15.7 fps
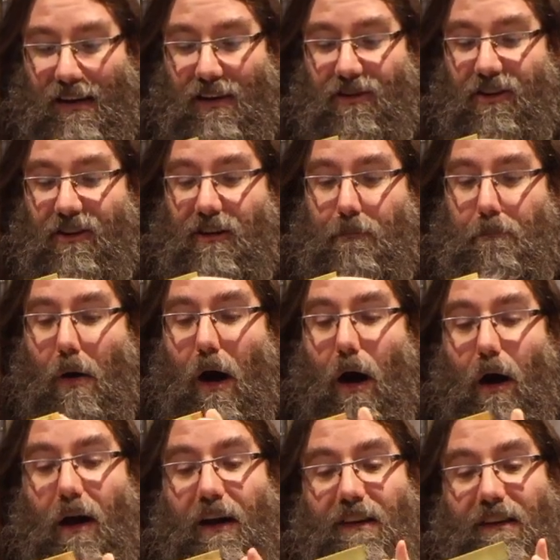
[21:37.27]
It's just a
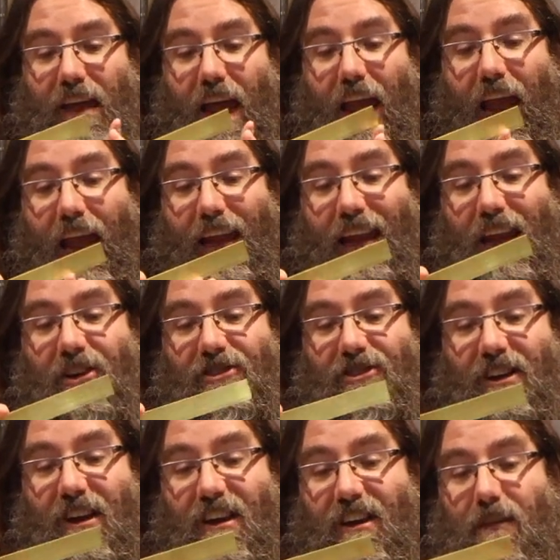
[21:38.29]
bar. It's 8
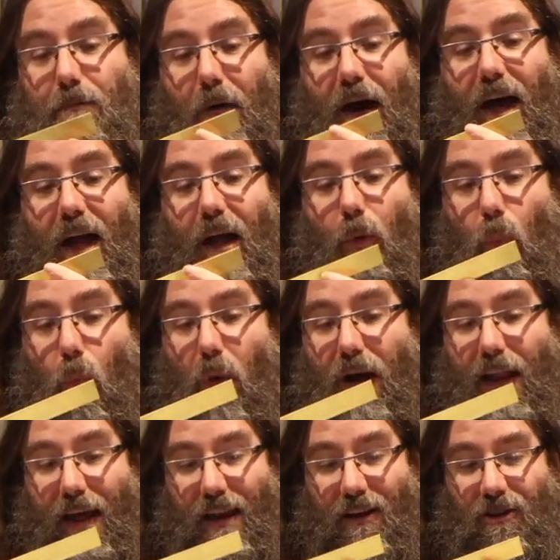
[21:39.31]
inches by 1
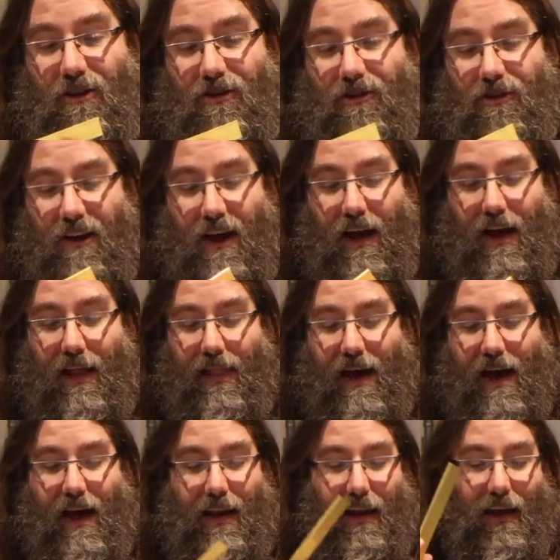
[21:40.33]
inch, and
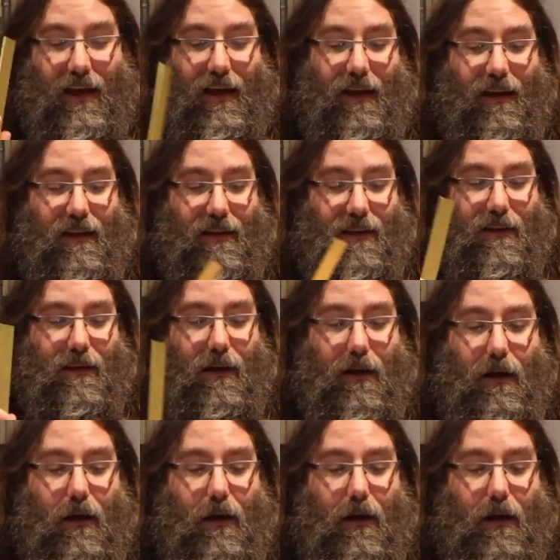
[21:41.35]
that is